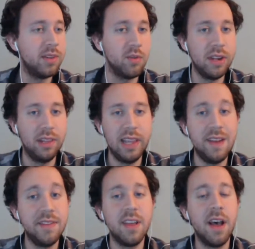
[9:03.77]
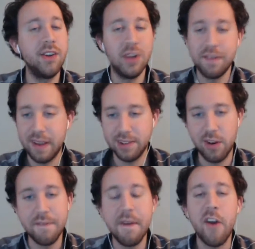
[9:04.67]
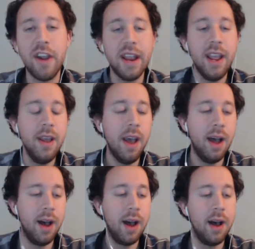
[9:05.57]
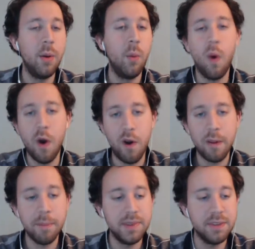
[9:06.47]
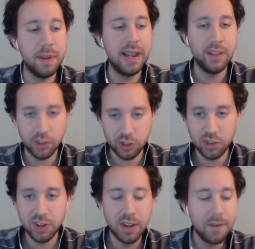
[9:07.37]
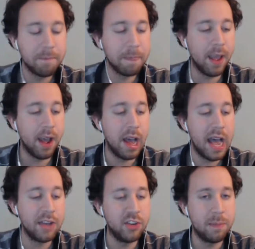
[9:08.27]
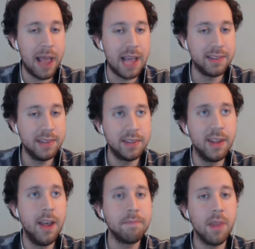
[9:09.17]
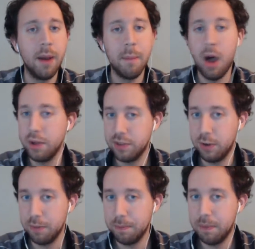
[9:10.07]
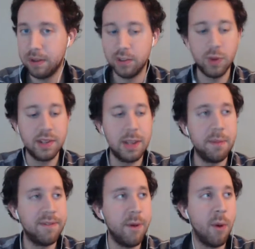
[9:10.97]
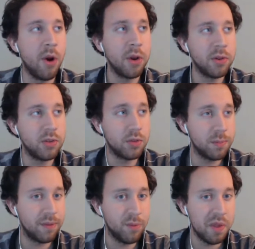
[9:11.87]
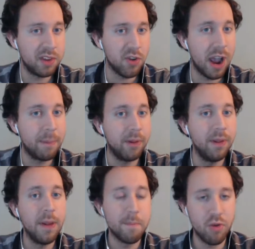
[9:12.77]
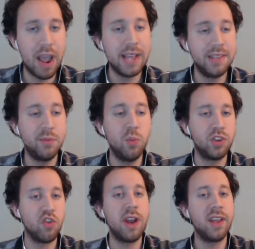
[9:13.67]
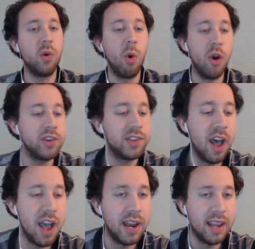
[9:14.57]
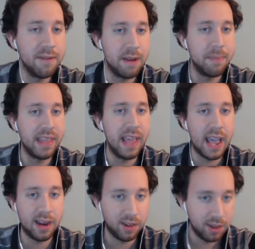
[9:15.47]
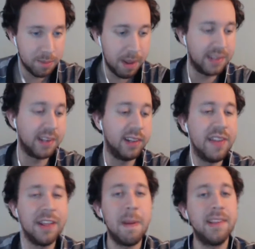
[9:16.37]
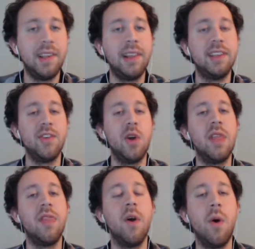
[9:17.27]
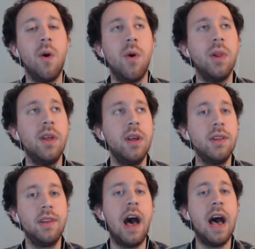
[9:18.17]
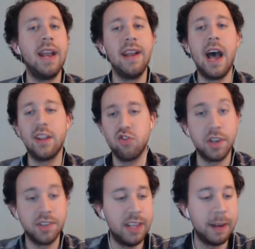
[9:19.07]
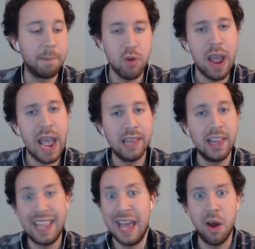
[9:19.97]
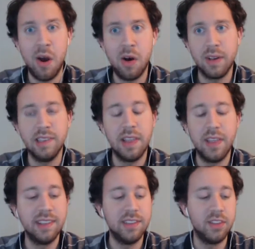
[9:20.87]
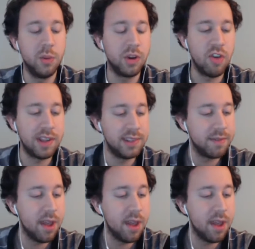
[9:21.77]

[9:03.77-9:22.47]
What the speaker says: So he leaves. Jeff gives her a very warm speech as she passes. Also, I just want to say before the Tribal, Brad was trying to coerce Ty to give him the idol, basically, and that basically started the whole Ty not trusting Brad like at all because he thinks he's too aggressive.